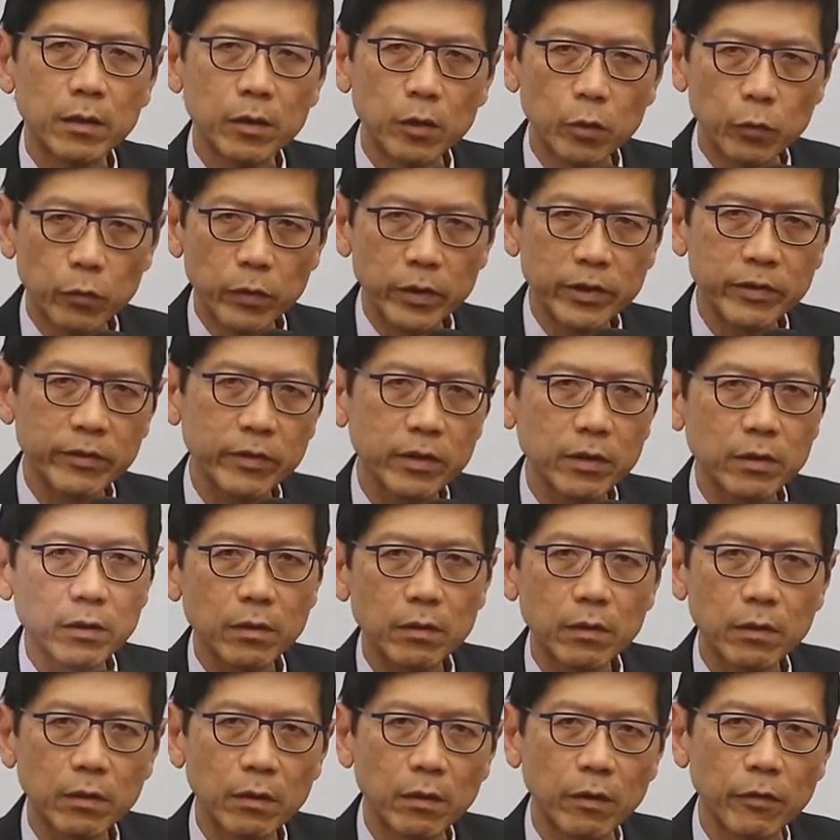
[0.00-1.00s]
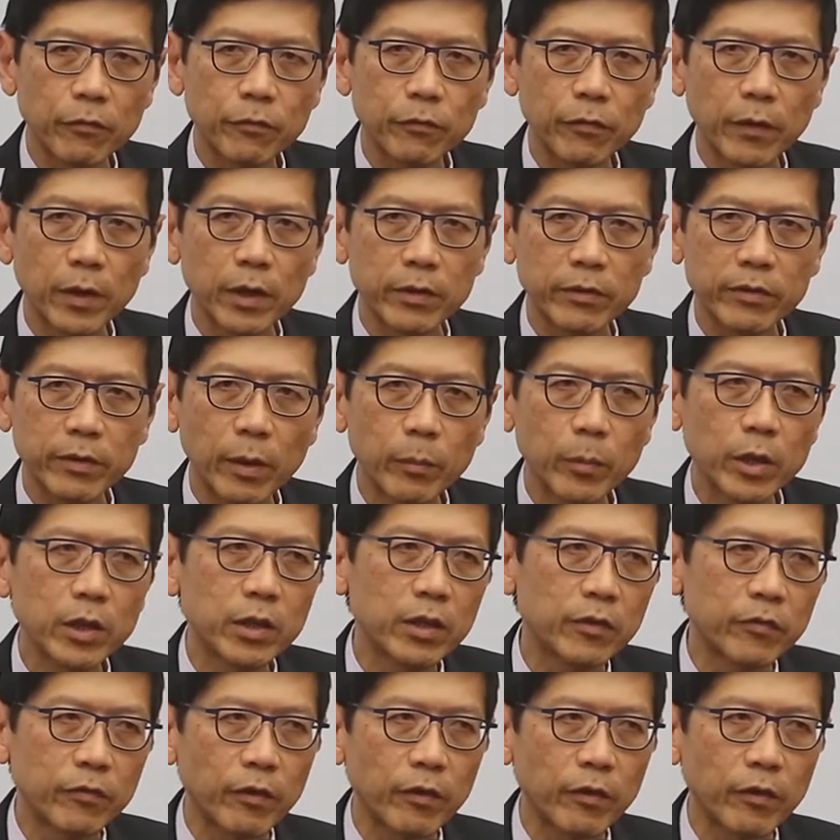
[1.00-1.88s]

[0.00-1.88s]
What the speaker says: the risk of somebody